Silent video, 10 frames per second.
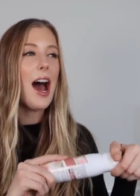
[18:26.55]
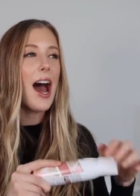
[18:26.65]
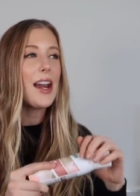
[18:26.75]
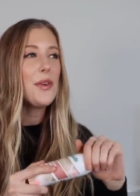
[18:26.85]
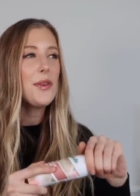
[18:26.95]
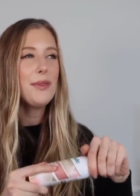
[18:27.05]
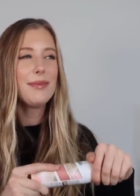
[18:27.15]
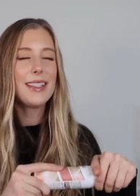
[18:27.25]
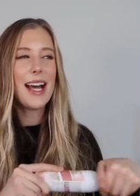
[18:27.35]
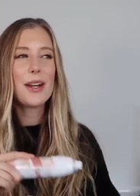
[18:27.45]
I don't,
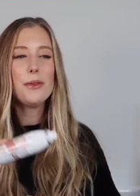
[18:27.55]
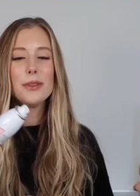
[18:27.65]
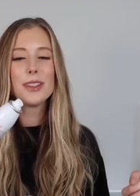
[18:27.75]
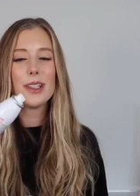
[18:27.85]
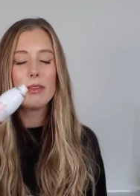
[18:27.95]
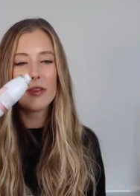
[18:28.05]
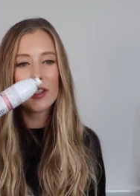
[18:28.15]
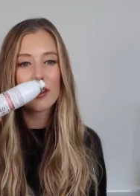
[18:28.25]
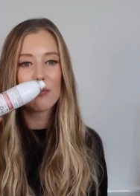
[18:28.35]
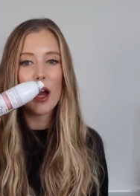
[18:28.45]
I don't love
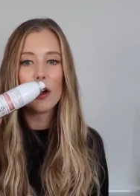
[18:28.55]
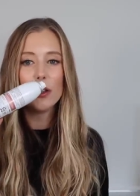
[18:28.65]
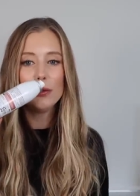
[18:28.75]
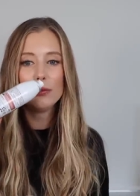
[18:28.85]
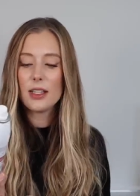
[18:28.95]
the smell.